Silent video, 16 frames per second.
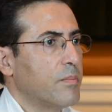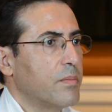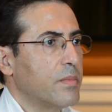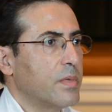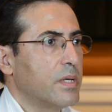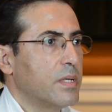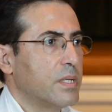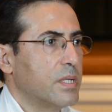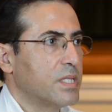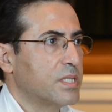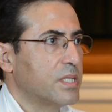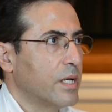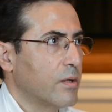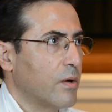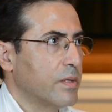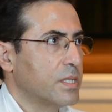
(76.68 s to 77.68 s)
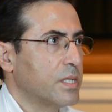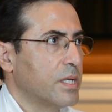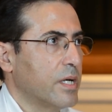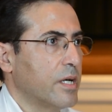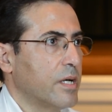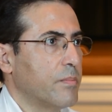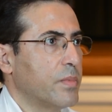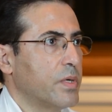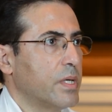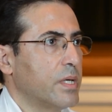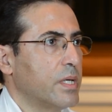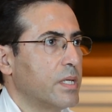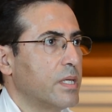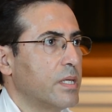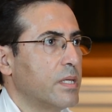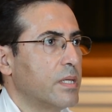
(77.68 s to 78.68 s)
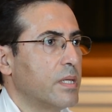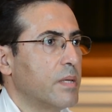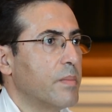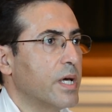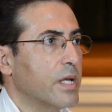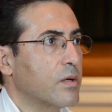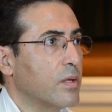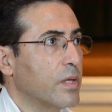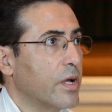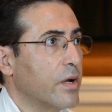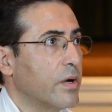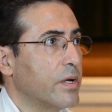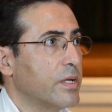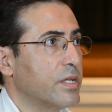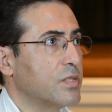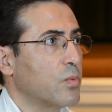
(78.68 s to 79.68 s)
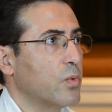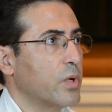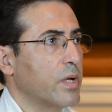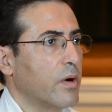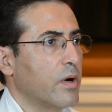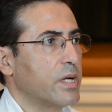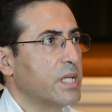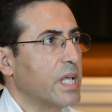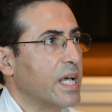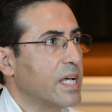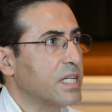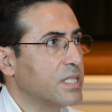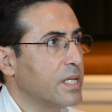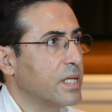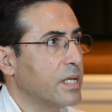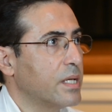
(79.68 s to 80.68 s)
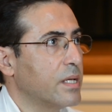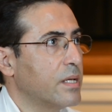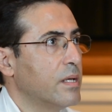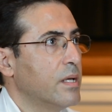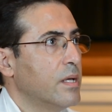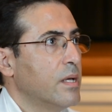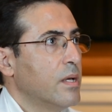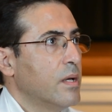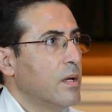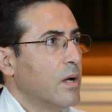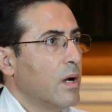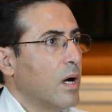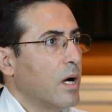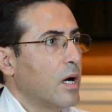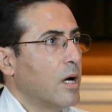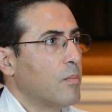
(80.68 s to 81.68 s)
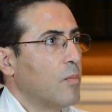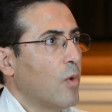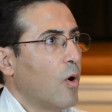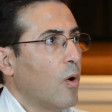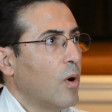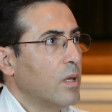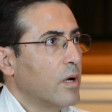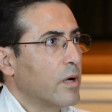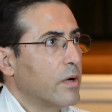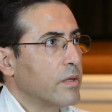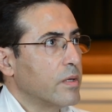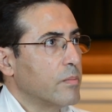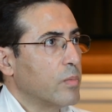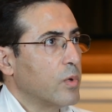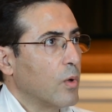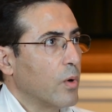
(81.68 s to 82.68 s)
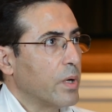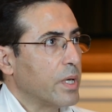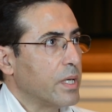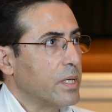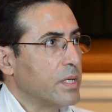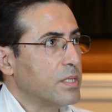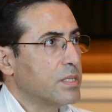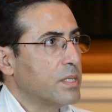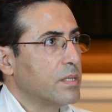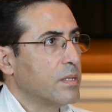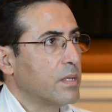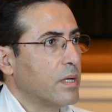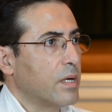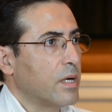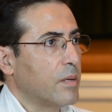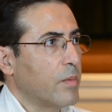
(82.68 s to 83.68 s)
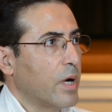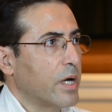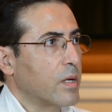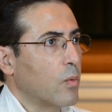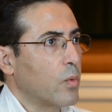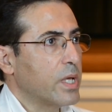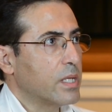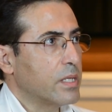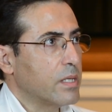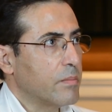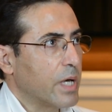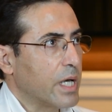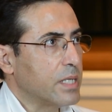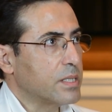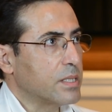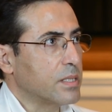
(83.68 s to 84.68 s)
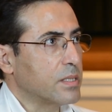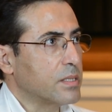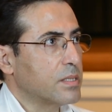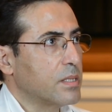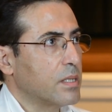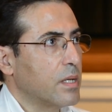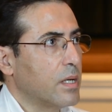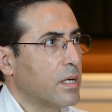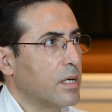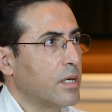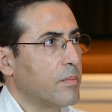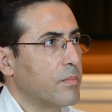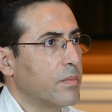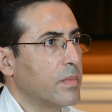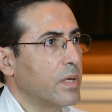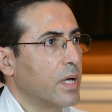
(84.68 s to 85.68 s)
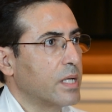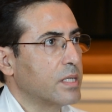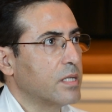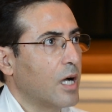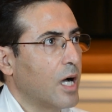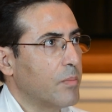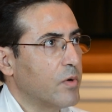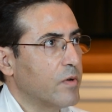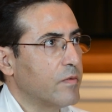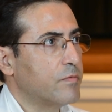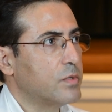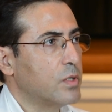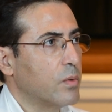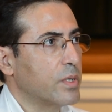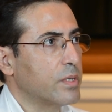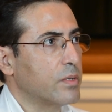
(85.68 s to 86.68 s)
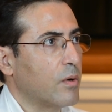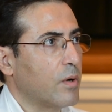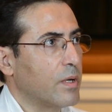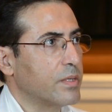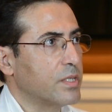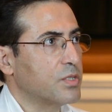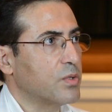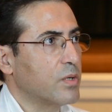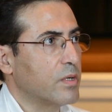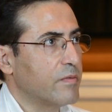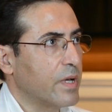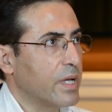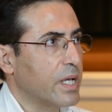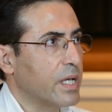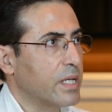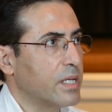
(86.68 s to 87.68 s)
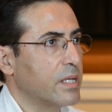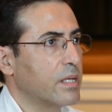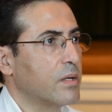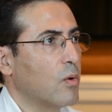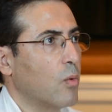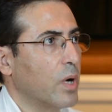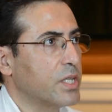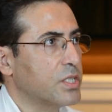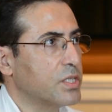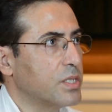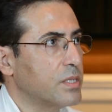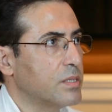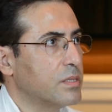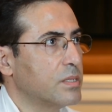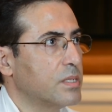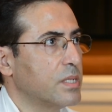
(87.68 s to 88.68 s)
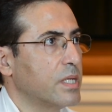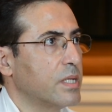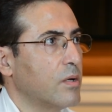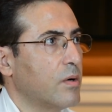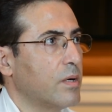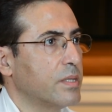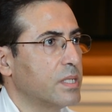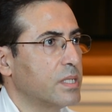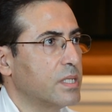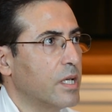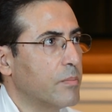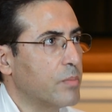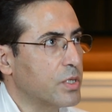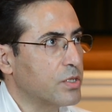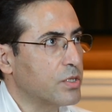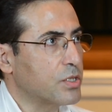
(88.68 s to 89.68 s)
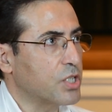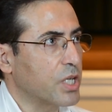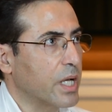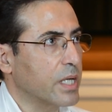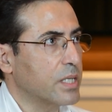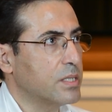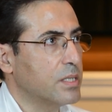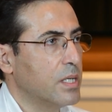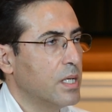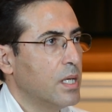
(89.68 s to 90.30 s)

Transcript: is done all the time. In the medical areas, we are testing all our employees on a weekly basis, on top of doing all the survey questions and all the temperature checks